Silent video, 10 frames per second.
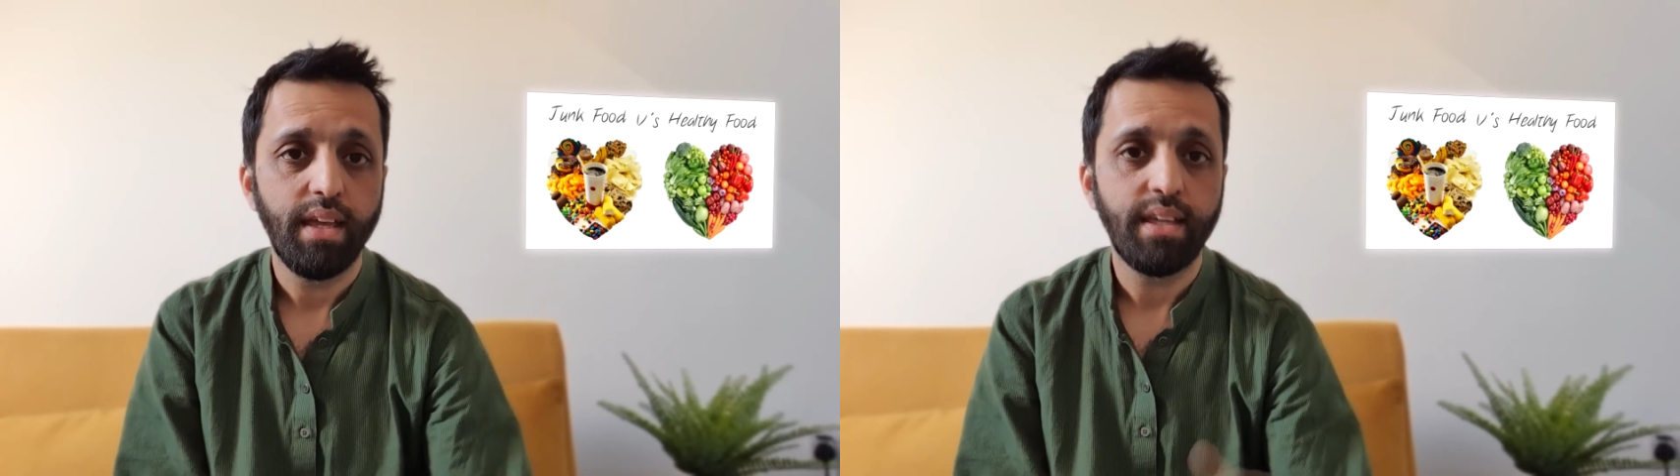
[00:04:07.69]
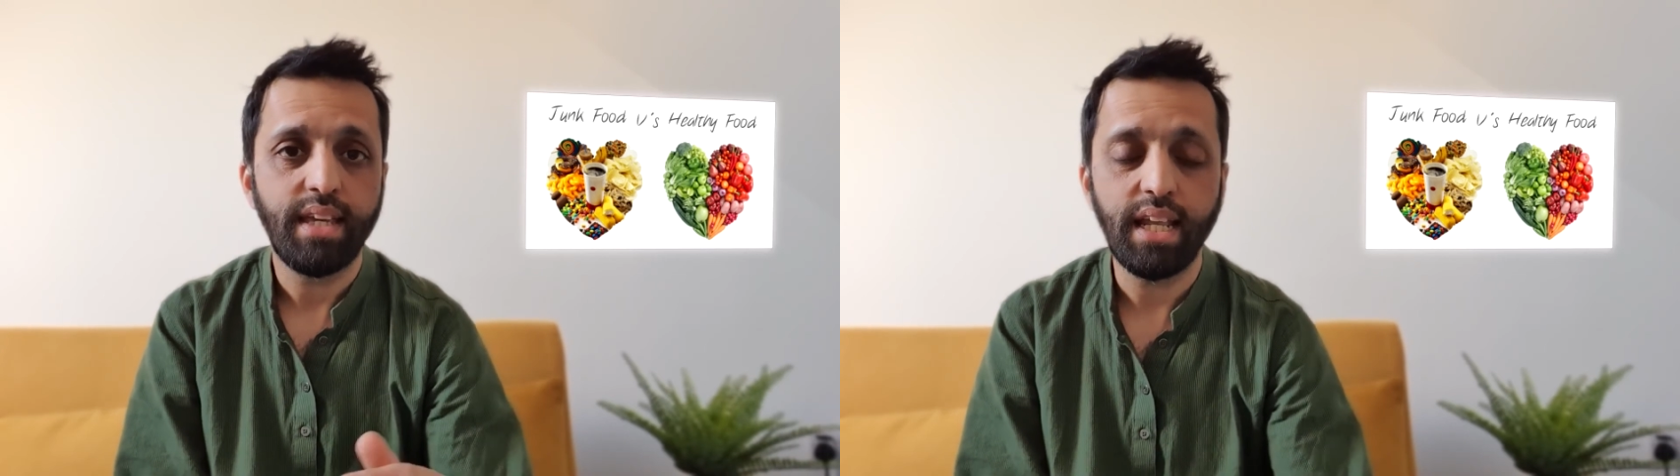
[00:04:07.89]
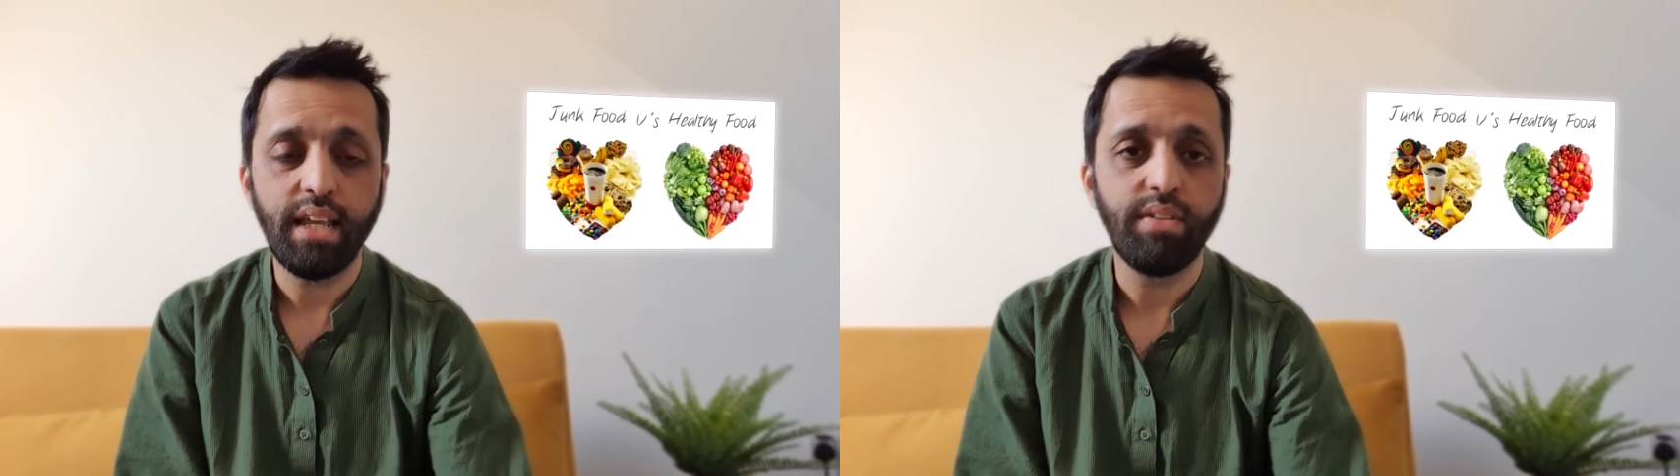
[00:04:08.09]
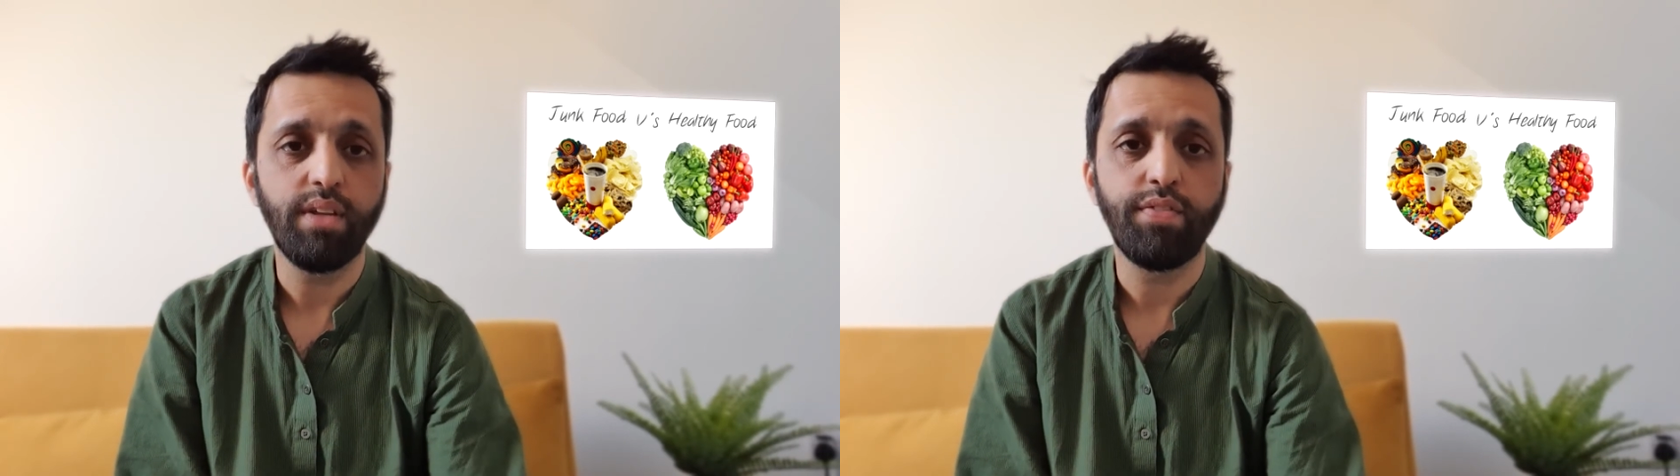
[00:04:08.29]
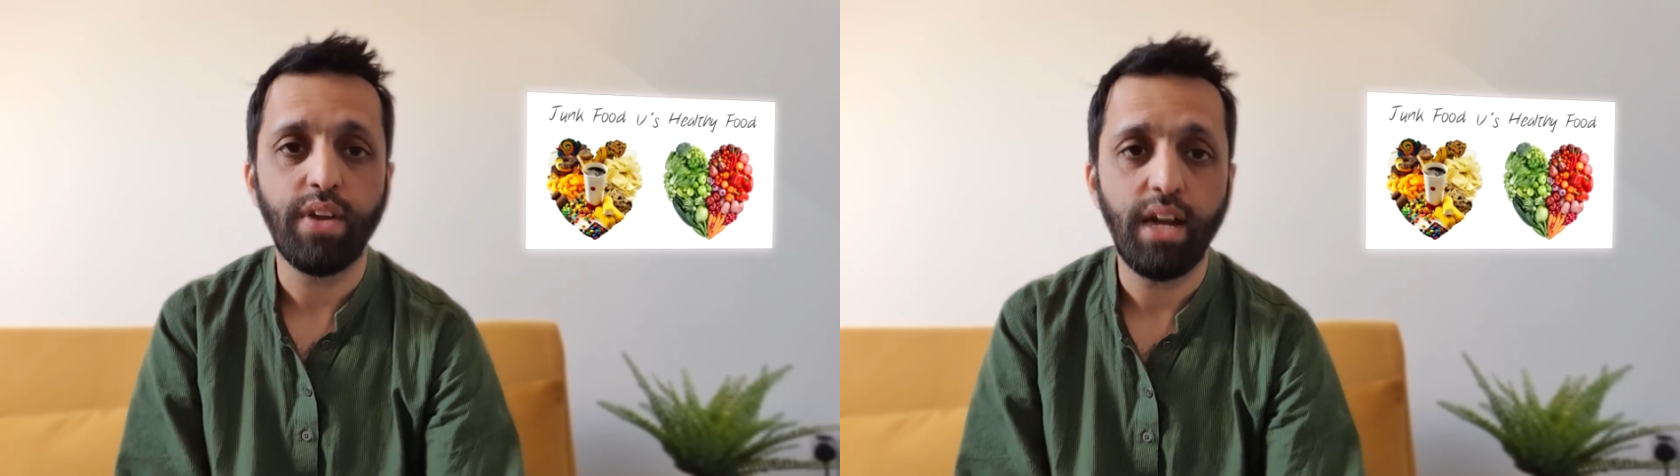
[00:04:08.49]
getting rid of
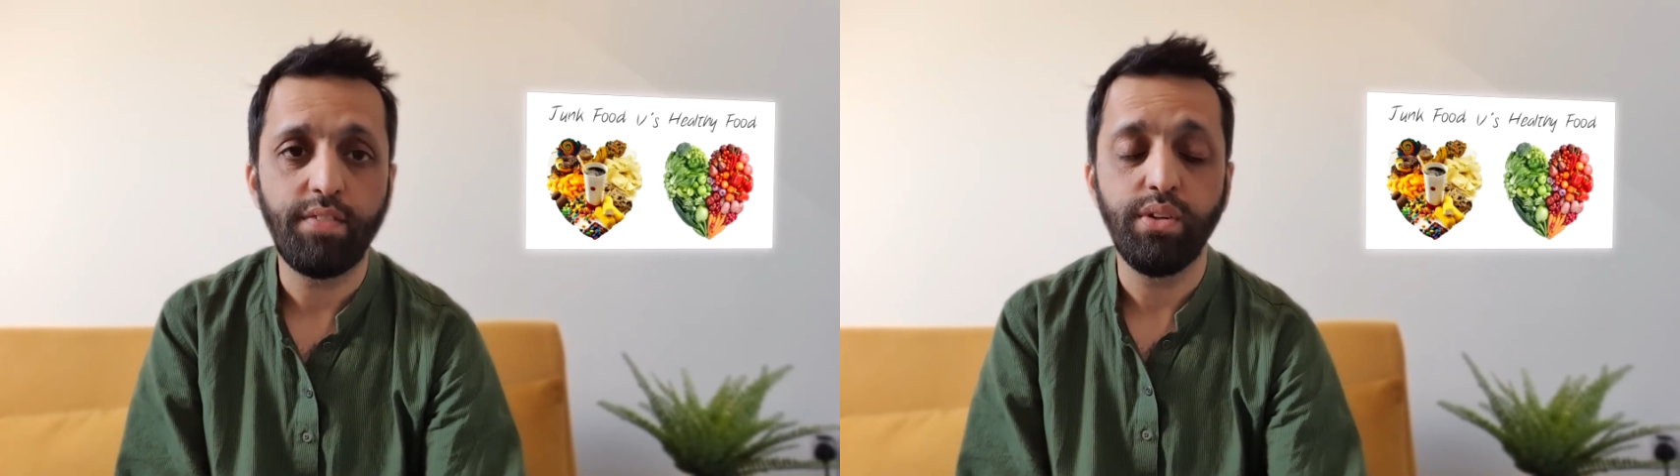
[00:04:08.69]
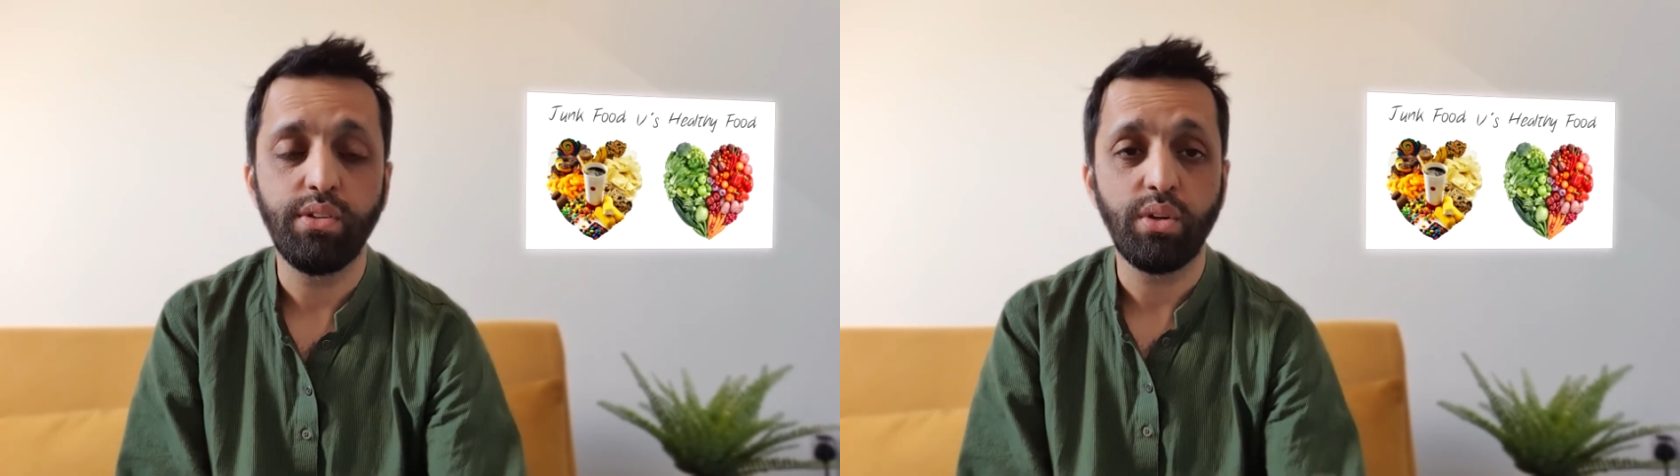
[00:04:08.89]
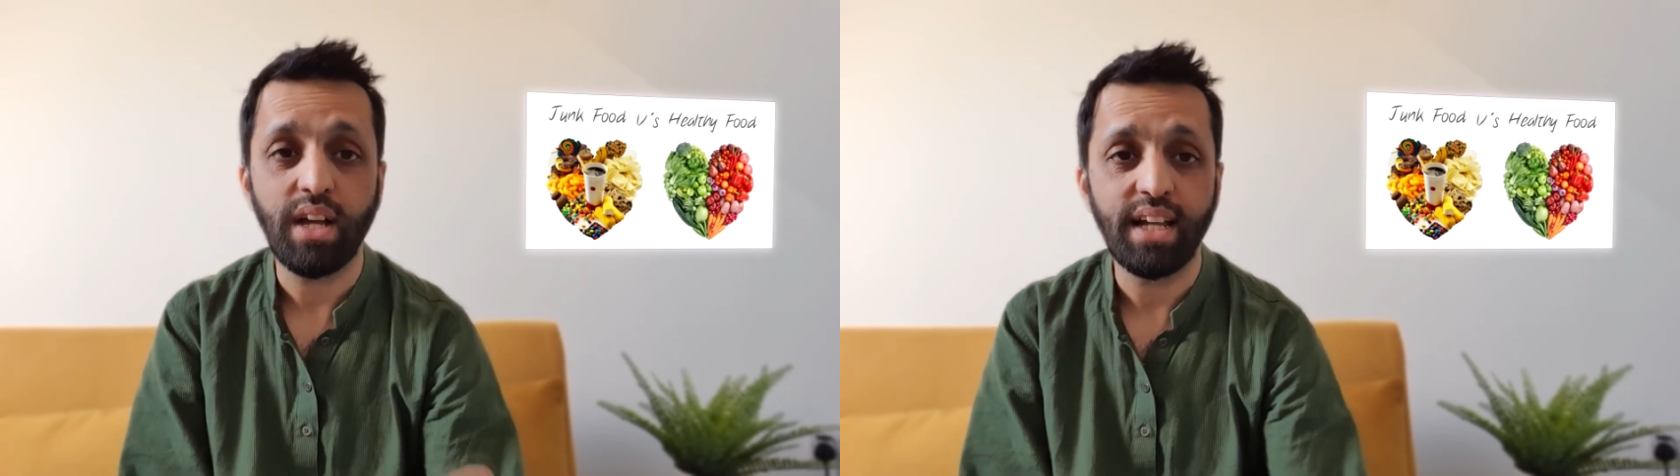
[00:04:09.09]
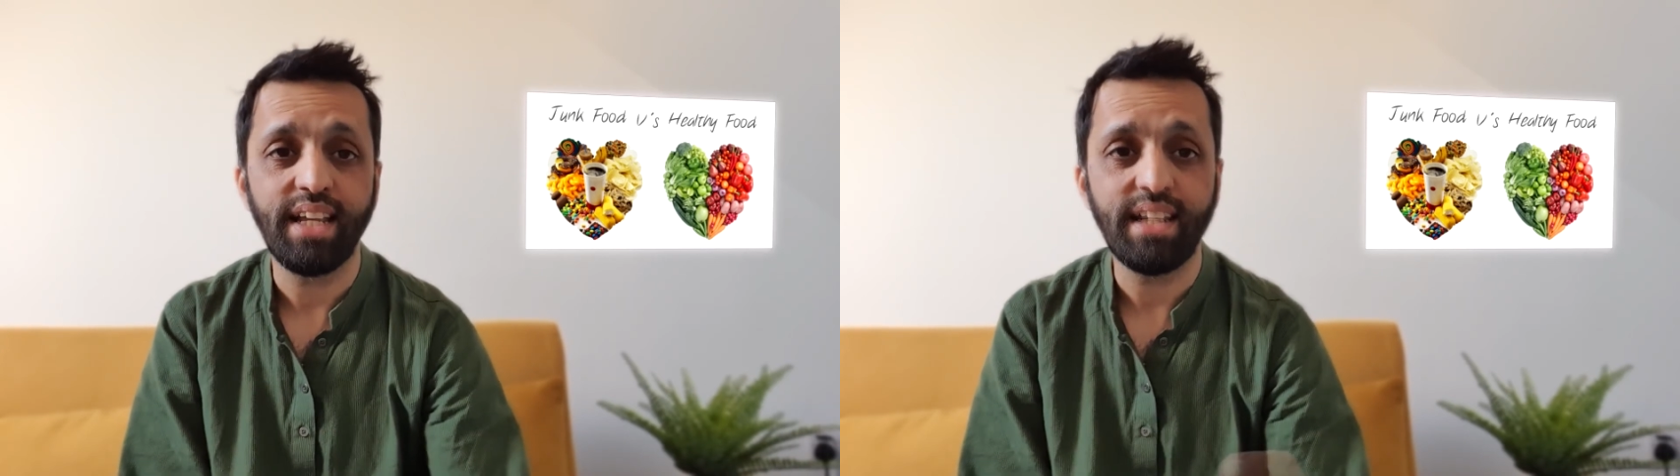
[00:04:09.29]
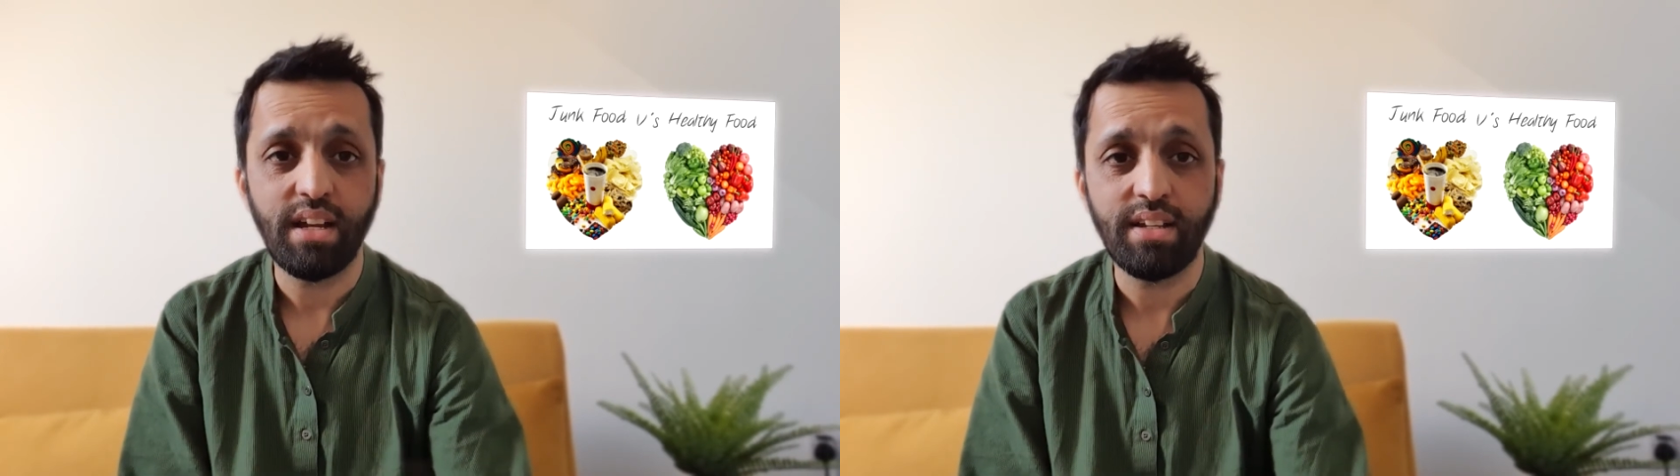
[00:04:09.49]
fried foods, or cutting
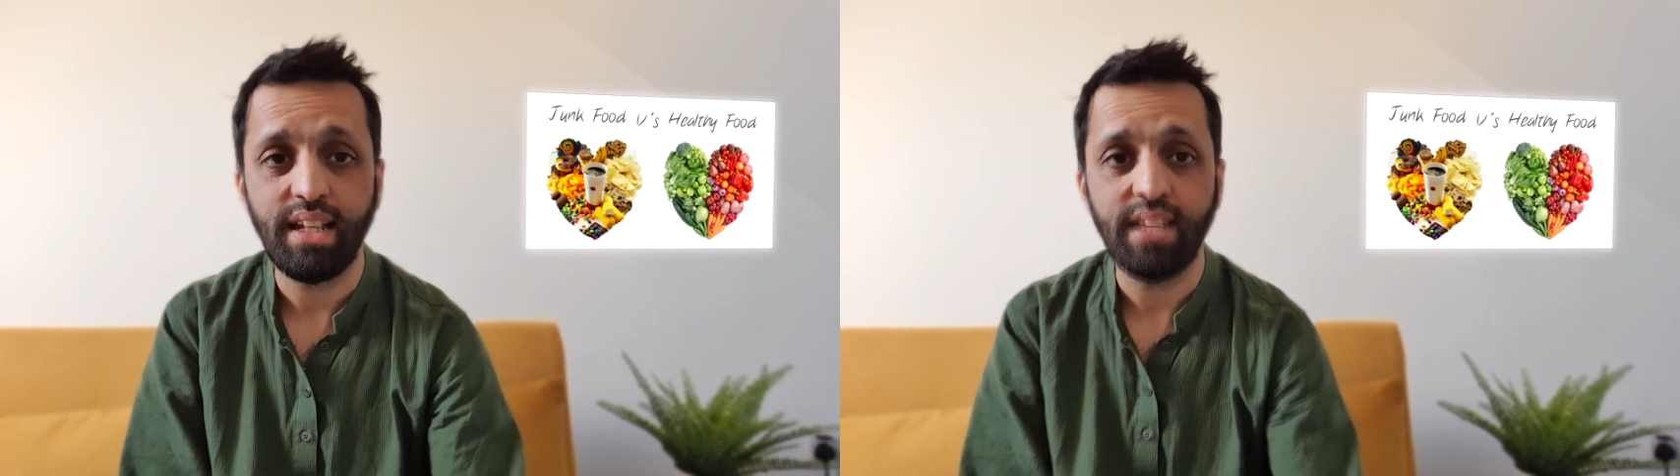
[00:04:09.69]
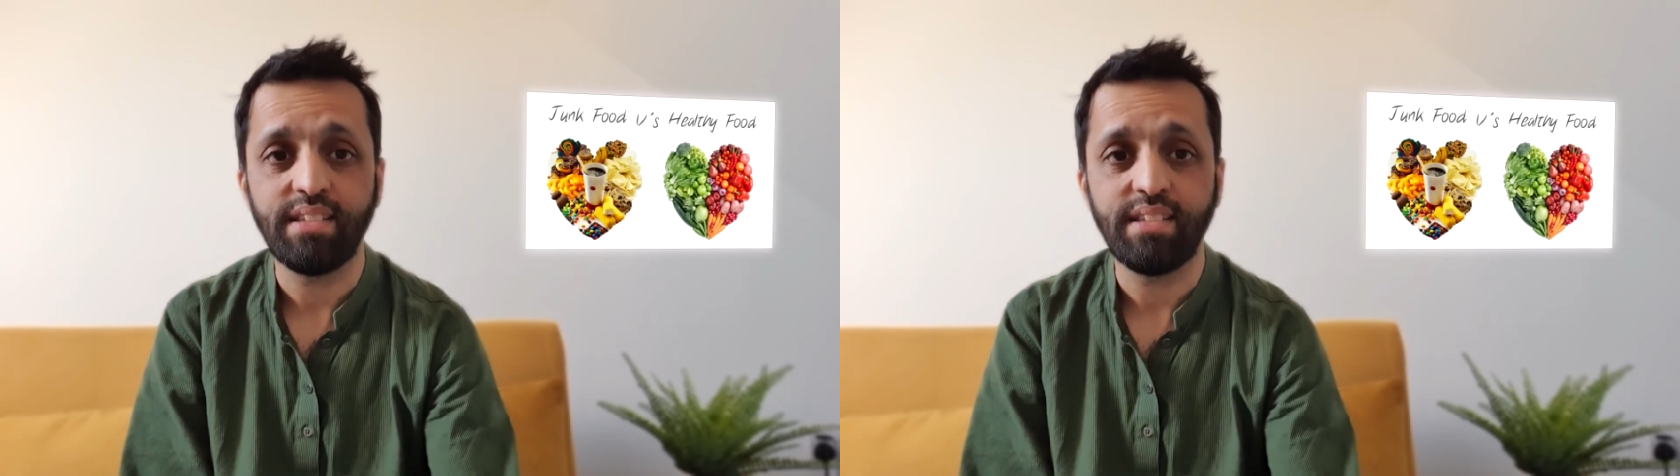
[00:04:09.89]
down at least,